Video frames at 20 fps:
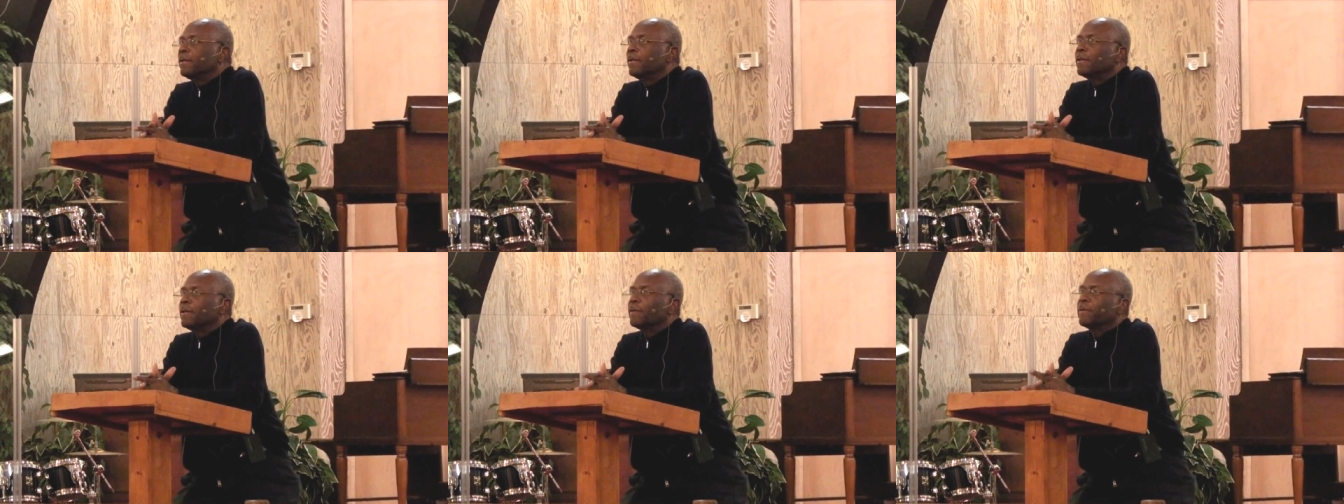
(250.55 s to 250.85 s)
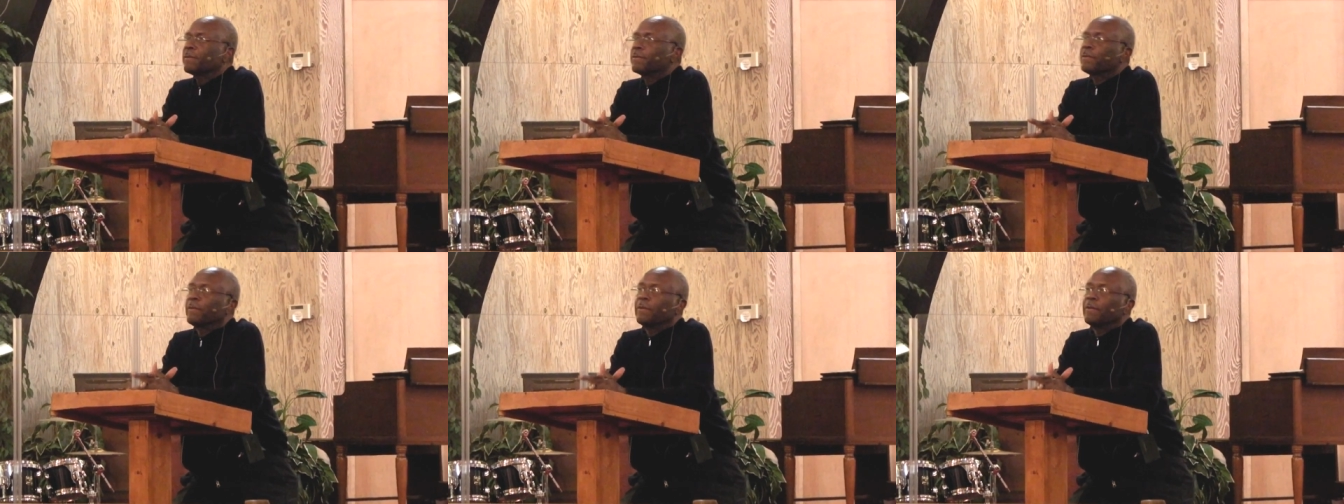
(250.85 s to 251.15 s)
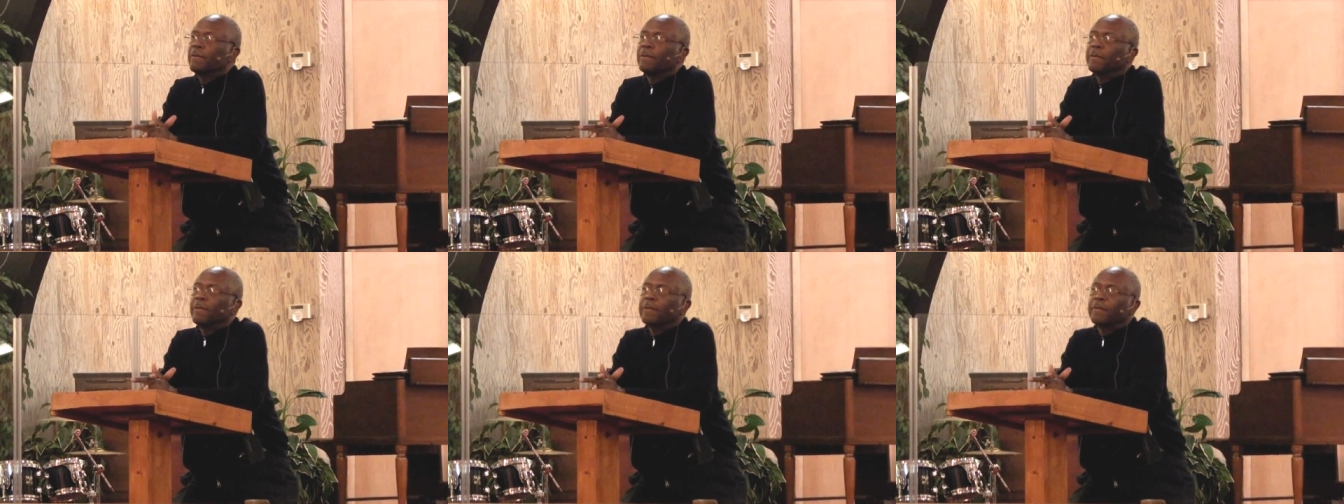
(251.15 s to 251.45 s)
years
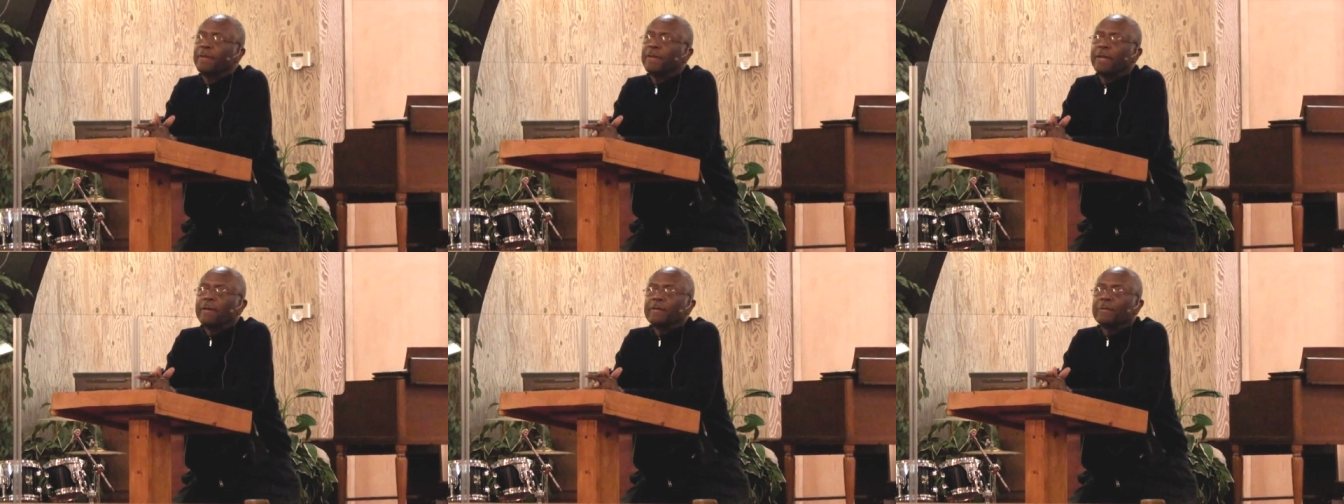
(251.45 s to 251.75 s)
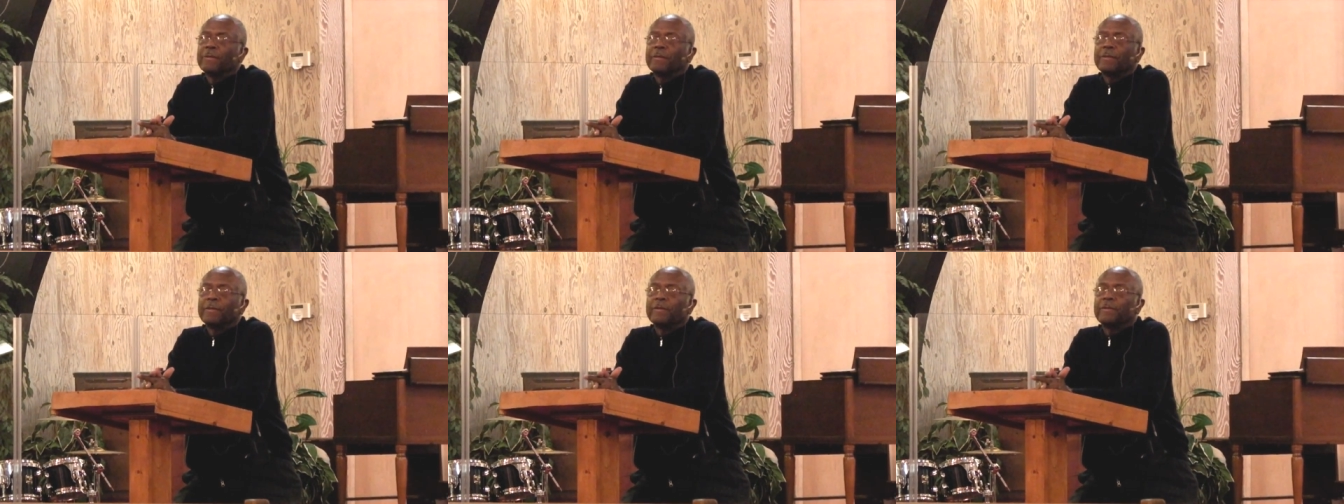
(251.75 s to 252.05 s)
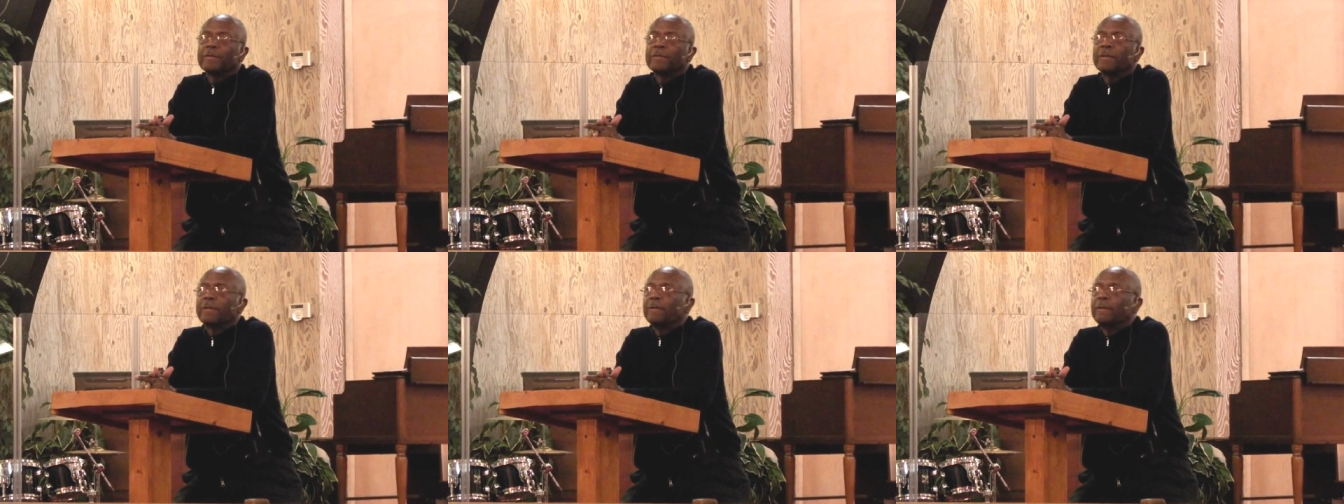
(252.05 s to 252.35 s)
old, 1,000
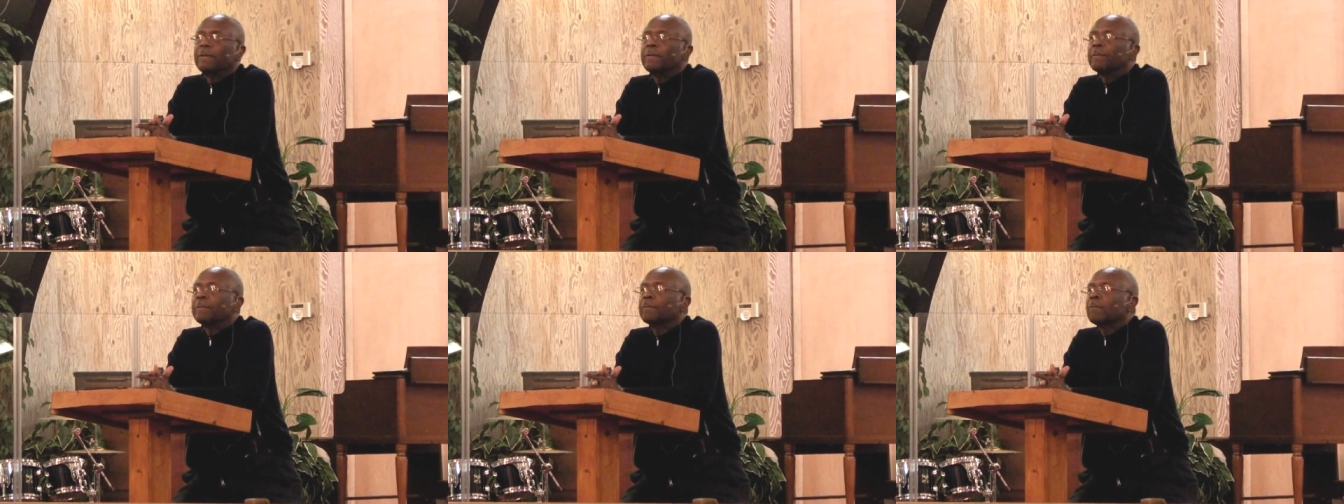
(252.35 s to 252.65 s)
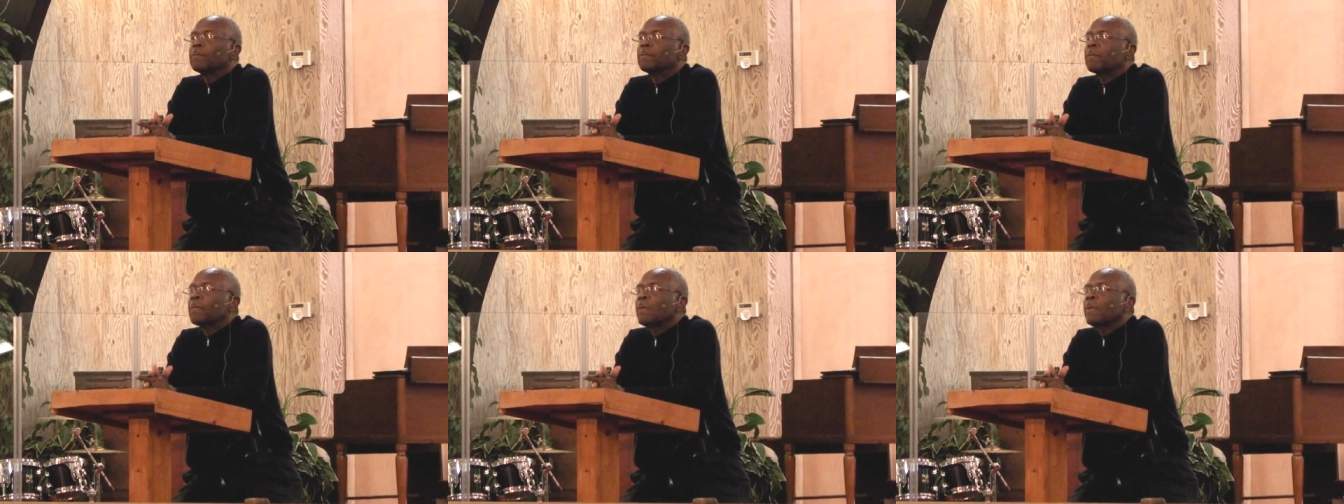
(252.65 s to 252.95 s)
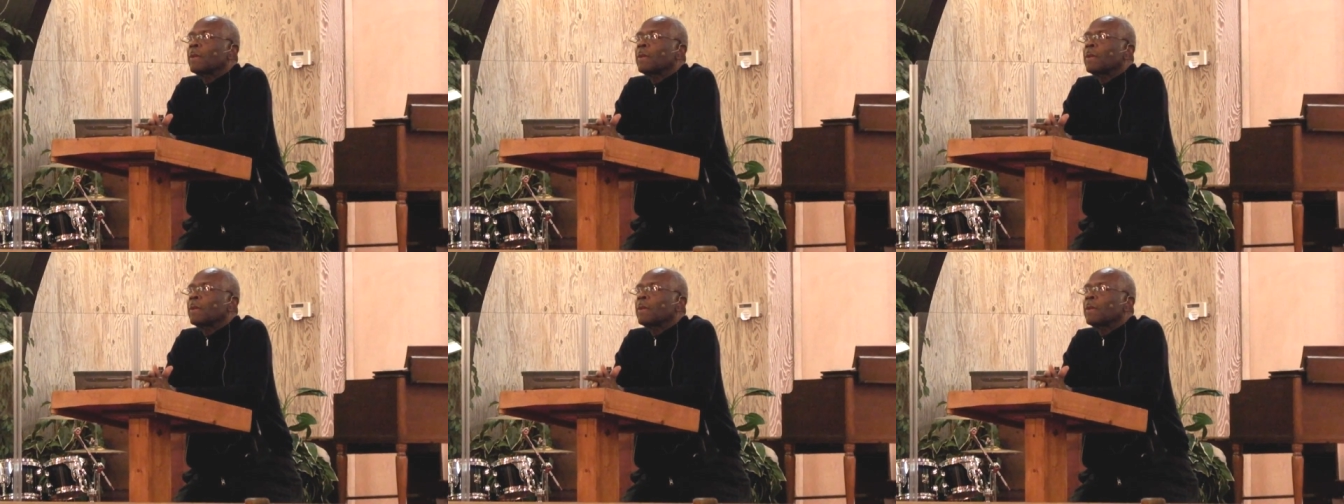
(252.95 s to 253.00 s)
years old.